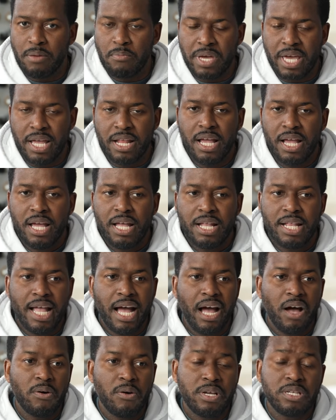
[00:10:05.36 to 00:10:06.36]
a bit.
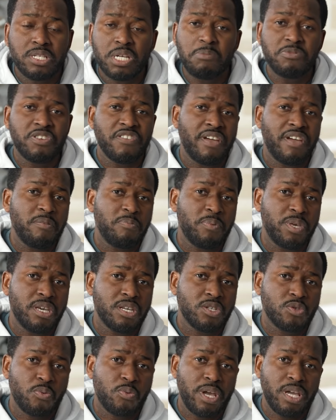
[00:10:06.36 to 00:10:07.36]
Now, in terms of FPS